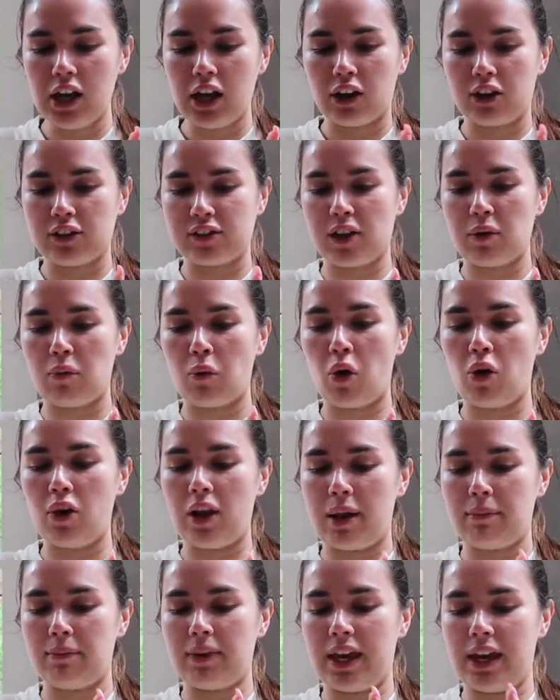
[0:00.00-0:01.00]
because they won't
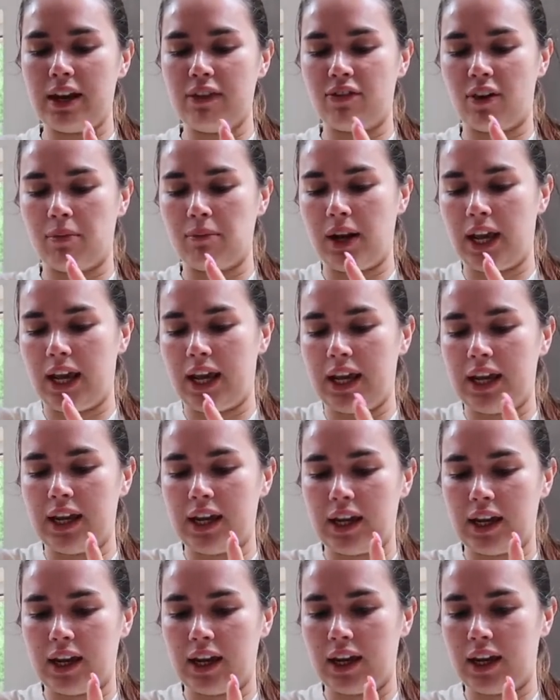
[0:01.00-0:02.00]
let me in if I'm
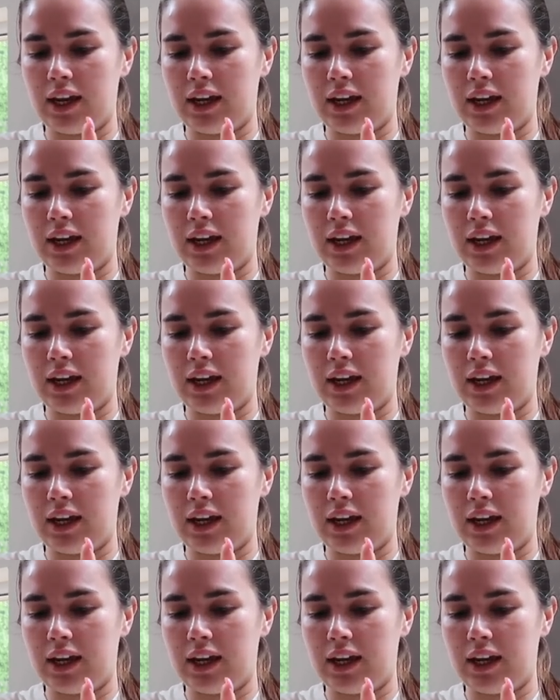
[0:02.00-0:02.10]
late